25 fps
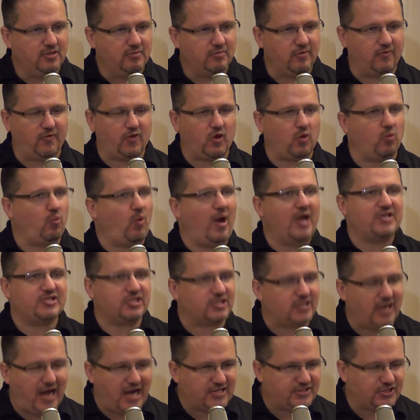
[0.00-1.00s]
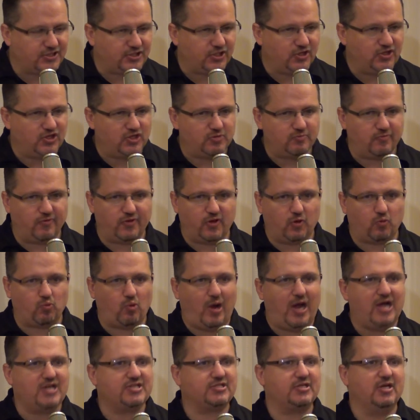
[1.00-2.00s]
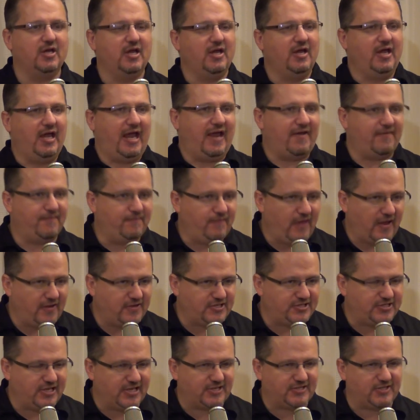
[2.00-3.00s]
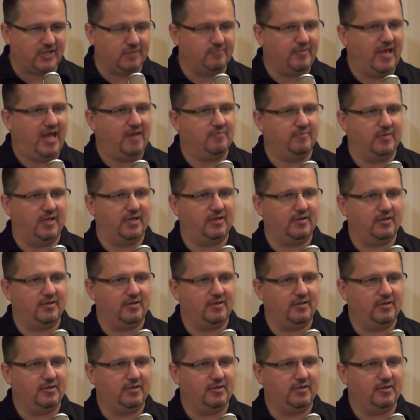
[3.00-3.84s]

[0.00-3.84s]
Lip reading: Before there was a Constitution, before there was a Sixth Amendment,